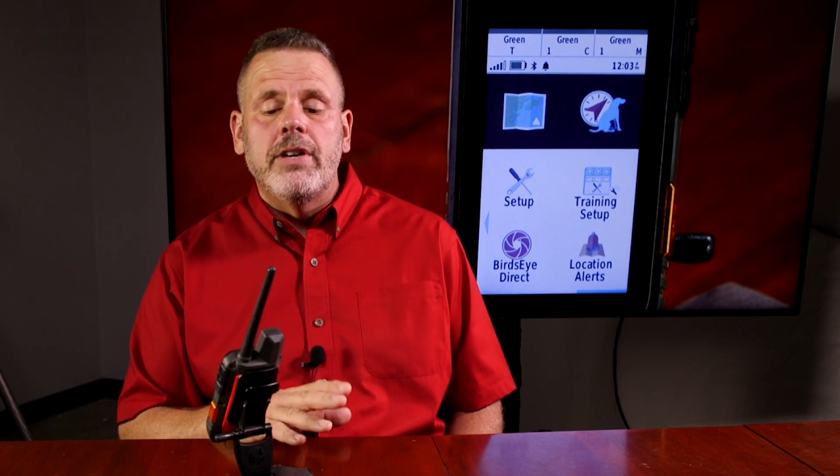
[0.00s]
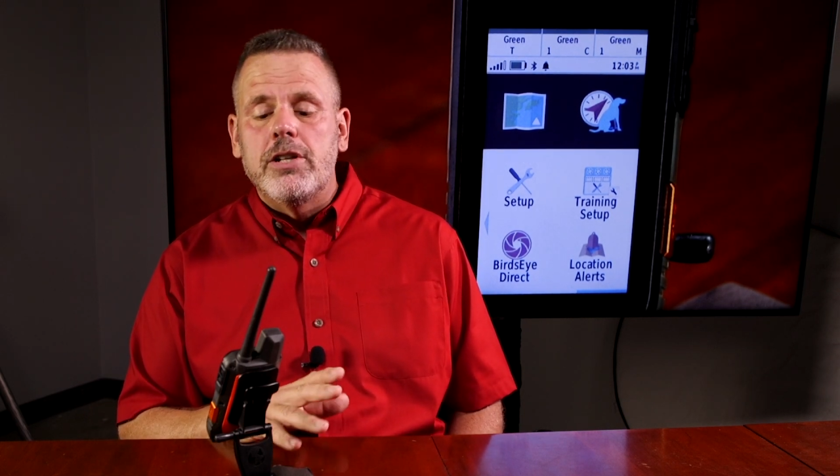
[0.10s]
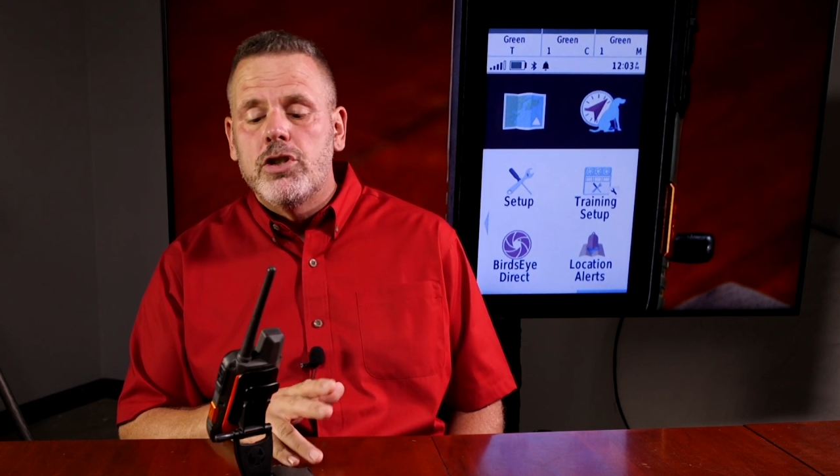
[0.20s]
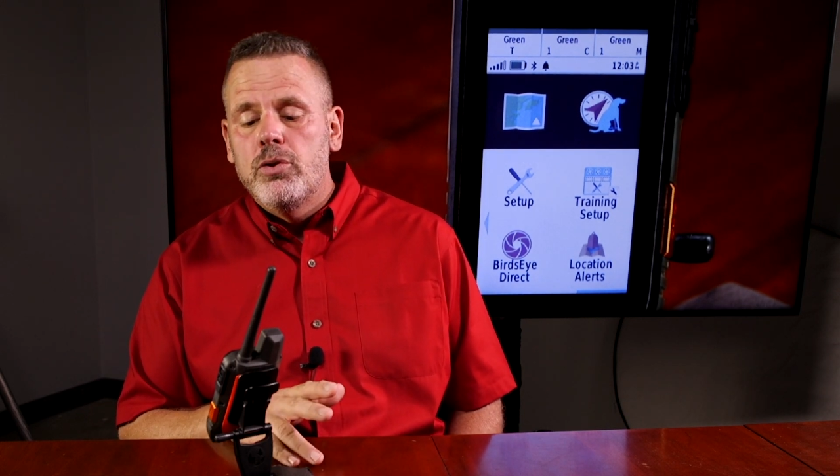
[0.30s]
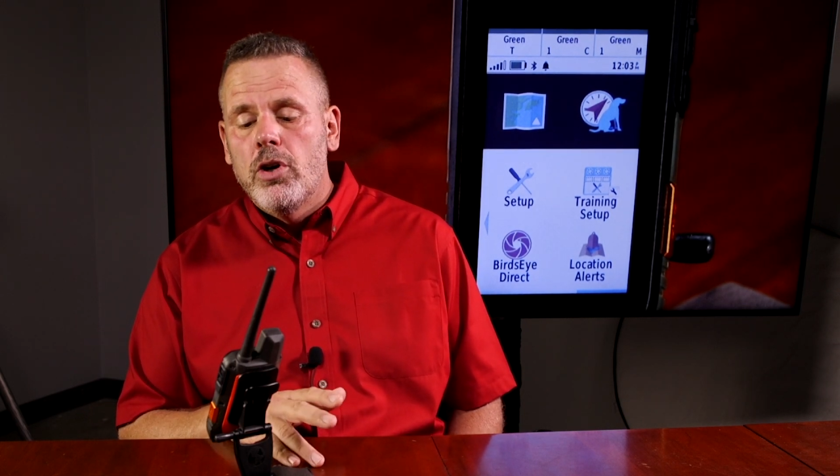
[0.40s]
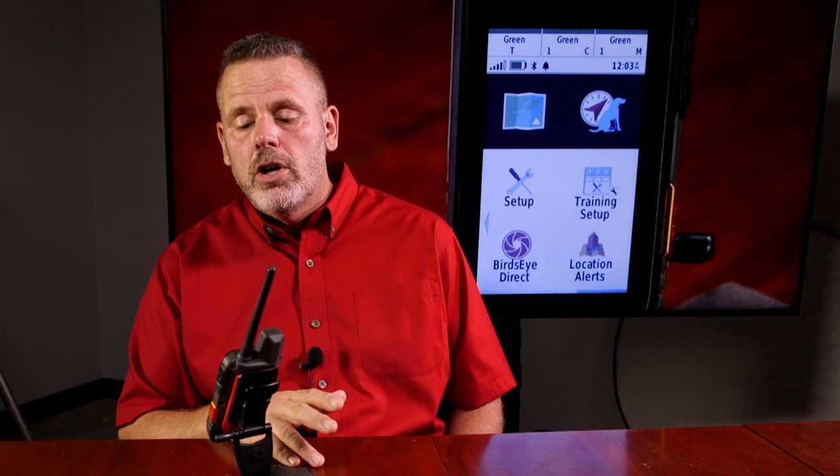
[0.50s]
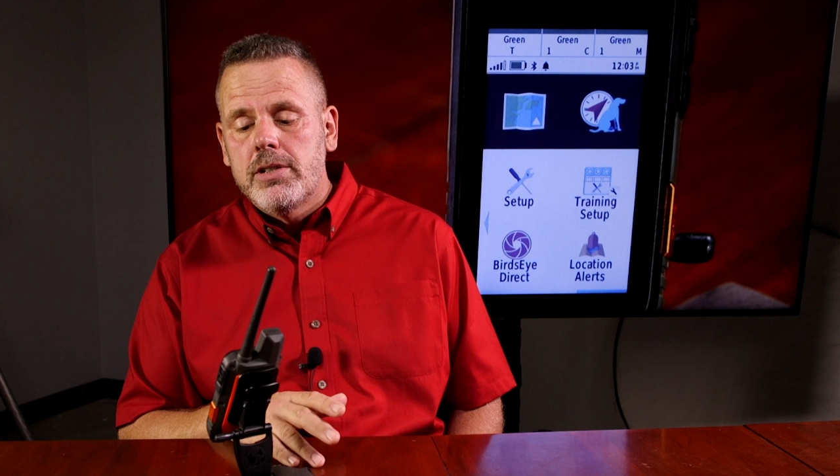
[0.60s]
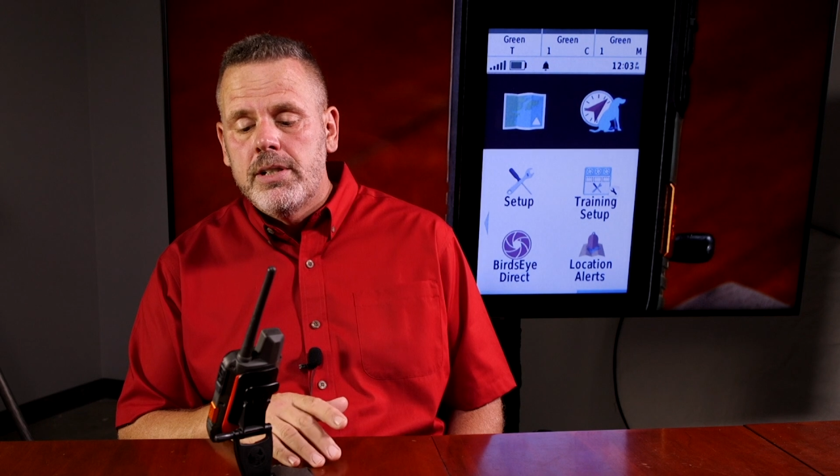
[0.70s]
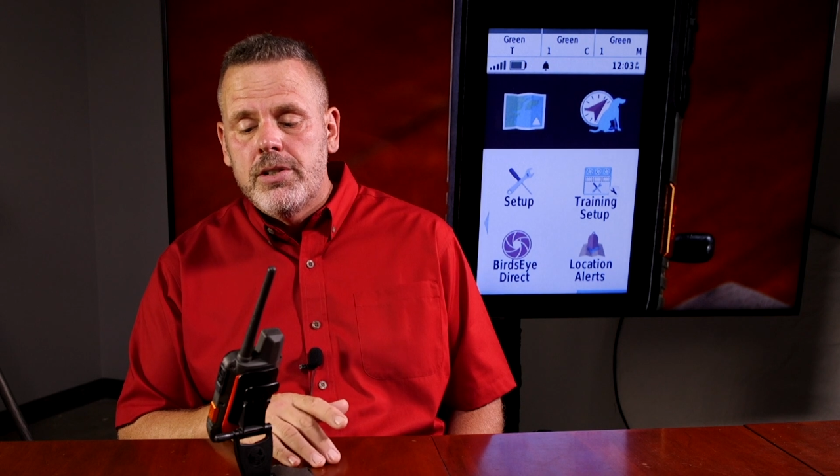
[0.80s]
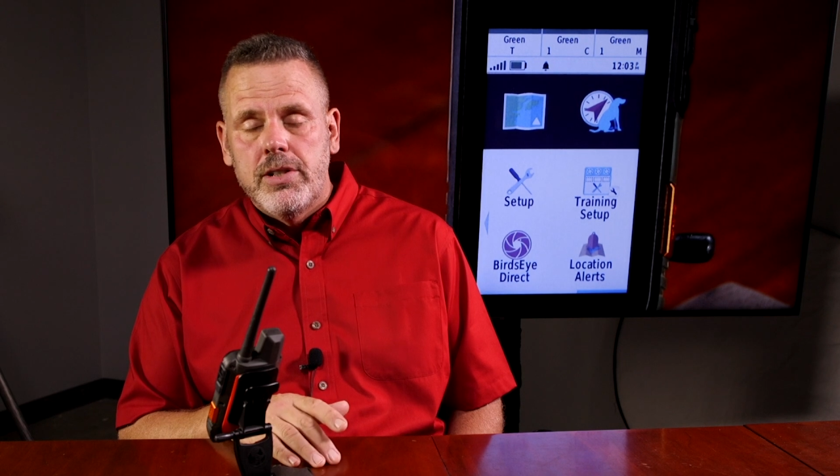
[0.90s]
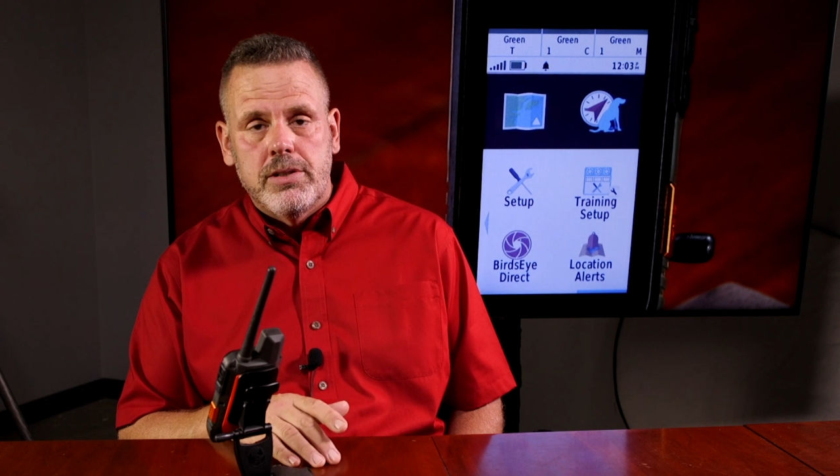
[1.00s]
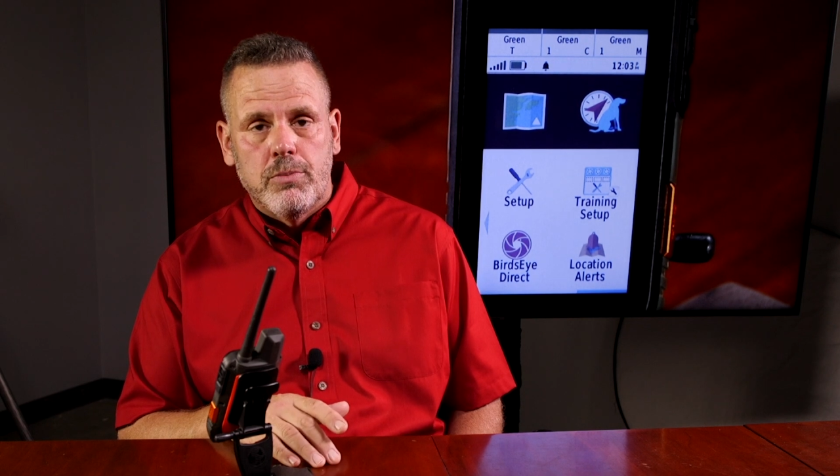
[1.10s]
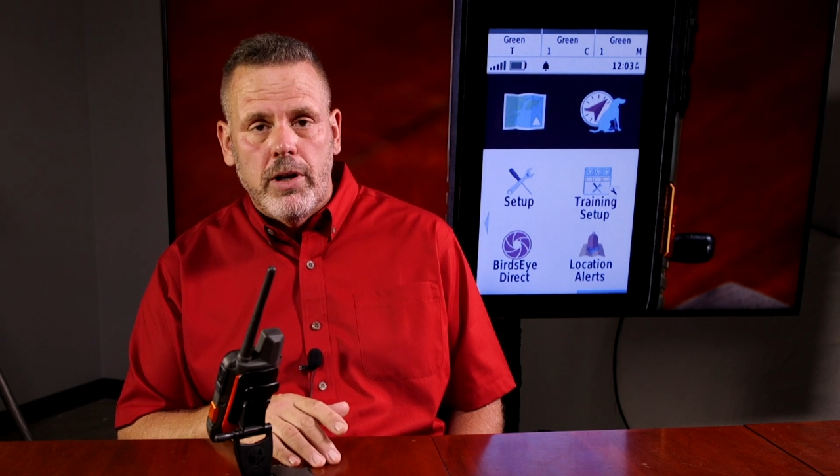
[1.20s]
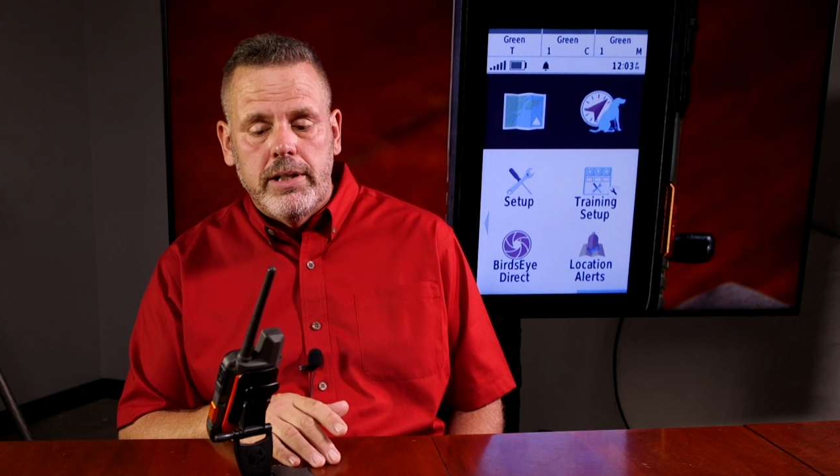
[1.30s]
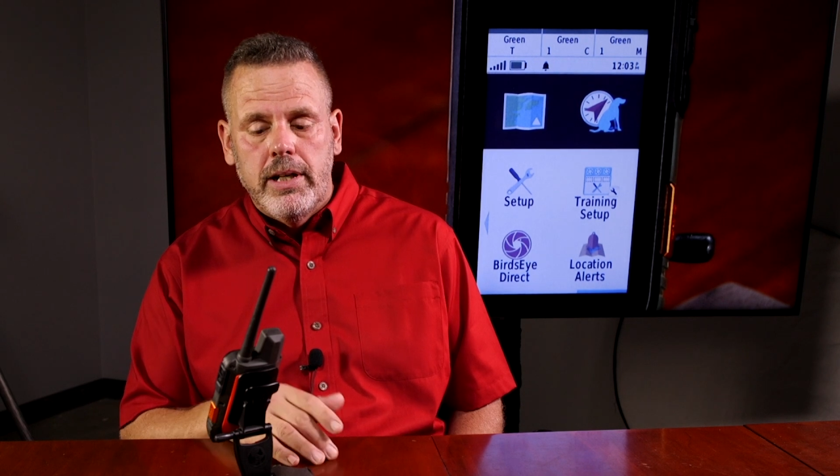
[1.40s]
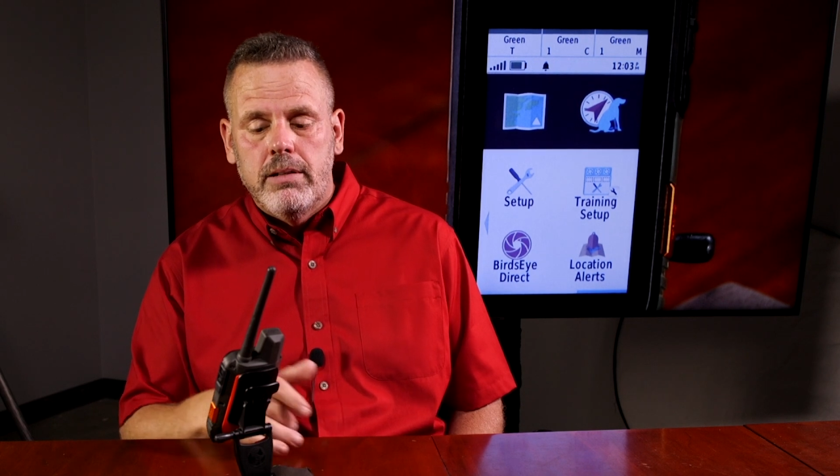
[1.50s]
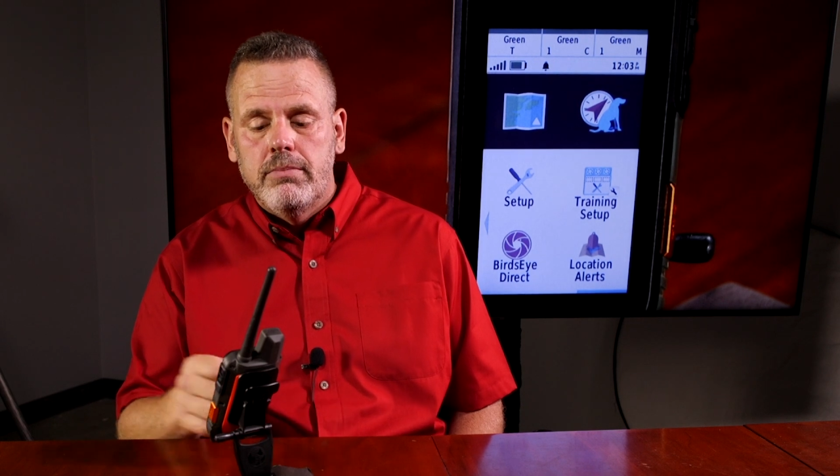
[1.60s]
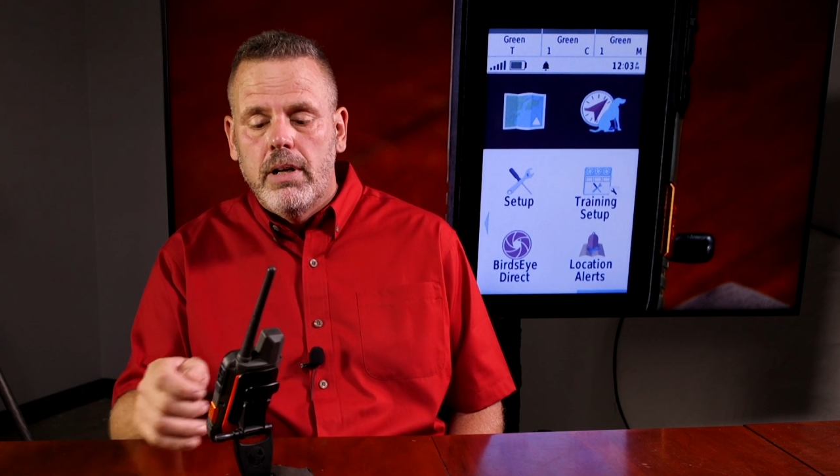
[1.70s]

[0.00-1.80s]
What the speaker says: got two dogs in the system right now.